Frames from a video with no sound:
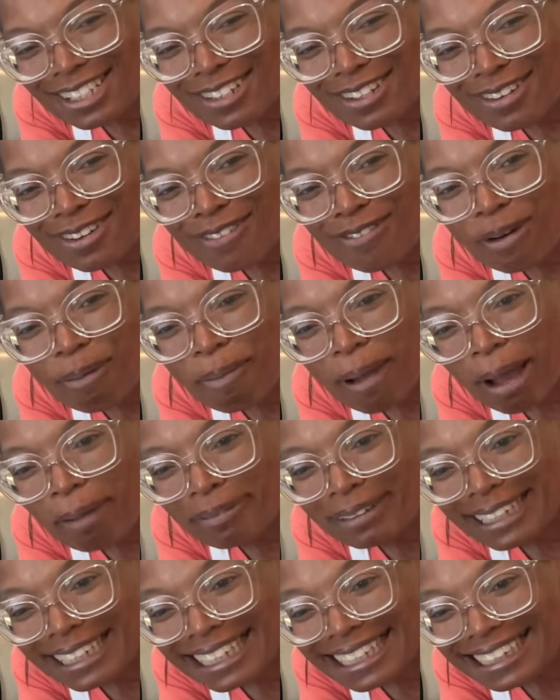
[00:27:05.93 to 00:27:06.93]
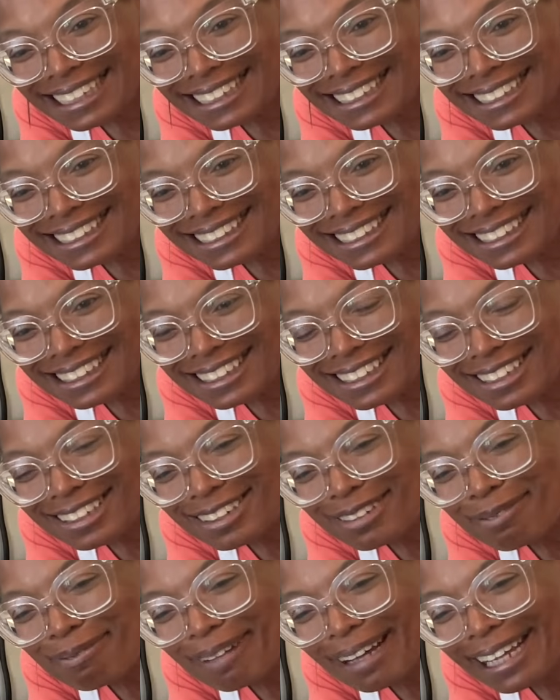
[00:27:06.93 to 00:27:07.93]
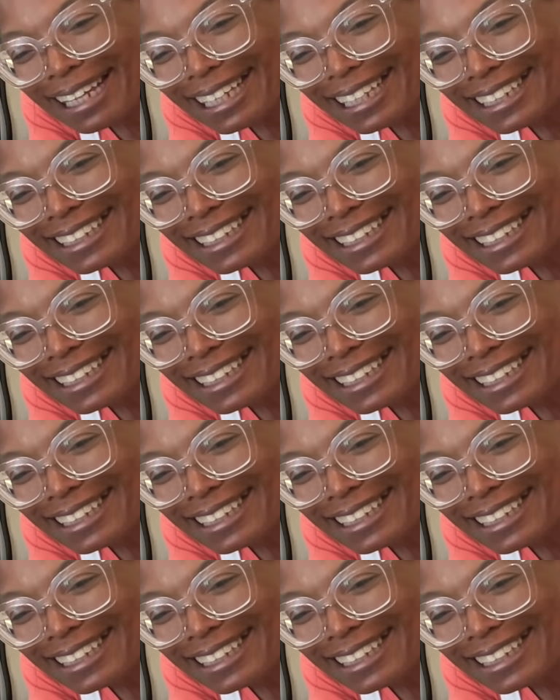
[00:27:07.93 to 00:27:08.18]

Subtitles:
you for popping in. Bye.